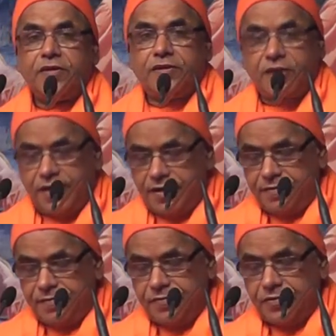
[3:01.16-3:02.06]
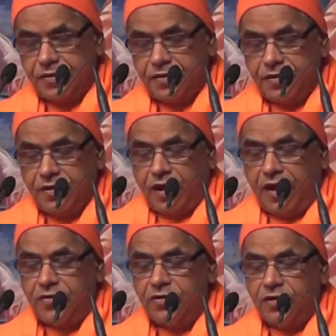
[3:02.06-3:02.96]
Here,
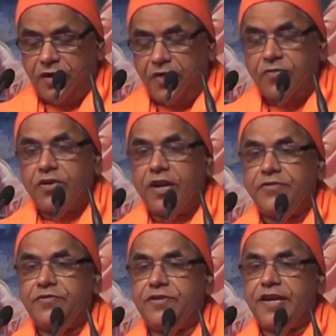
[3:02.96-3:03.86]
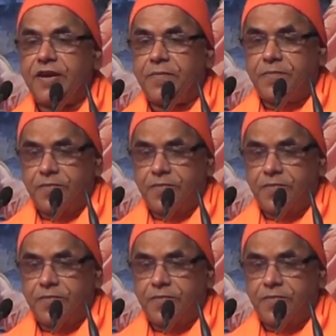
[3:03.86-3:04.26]
I would like to take up